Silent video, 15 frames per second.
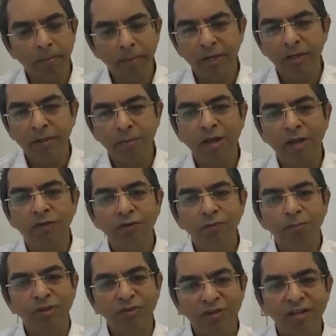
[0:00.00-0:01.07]
enterprises
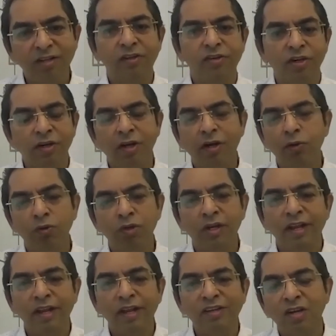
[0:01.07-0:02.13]
business agenda to the
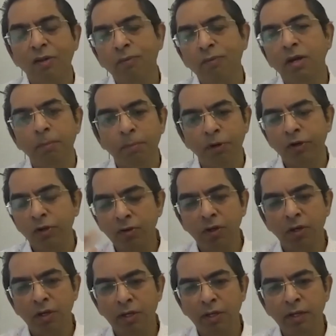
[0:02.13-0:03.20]
next level,
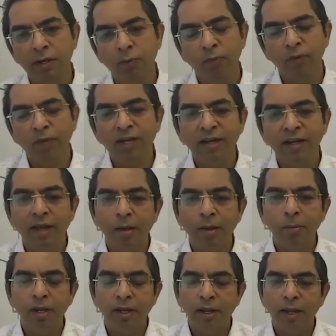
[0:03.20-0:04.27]
particularly in a very
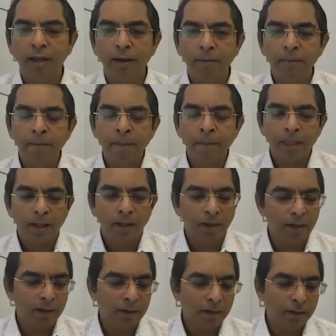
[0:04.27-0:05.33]
dynamic and
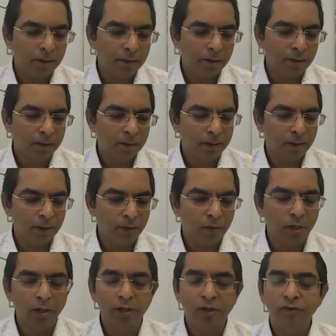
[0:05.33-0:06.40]

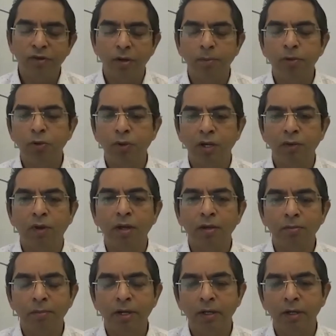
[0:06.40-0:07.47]
a disruptive
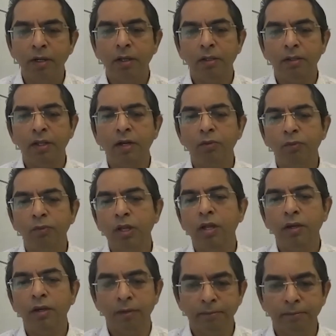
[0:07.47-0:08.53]
environment that we are
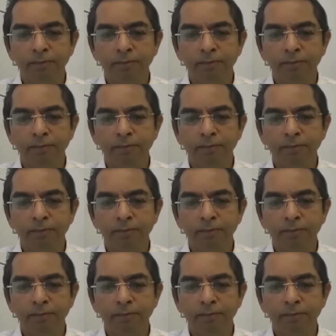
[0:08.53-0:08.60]
in.